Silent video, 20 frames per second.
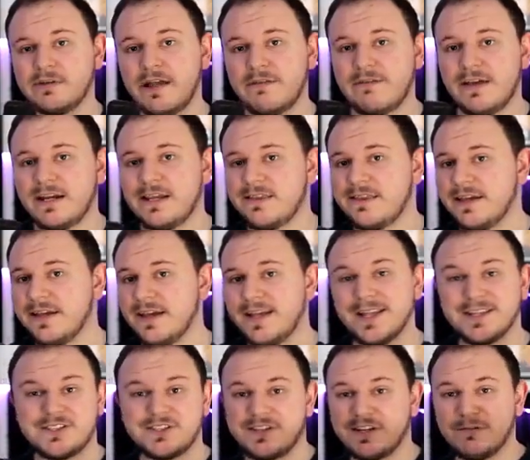have anything.
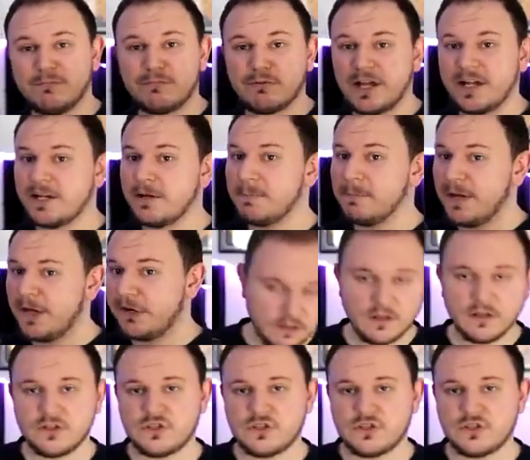It's their bread and butter.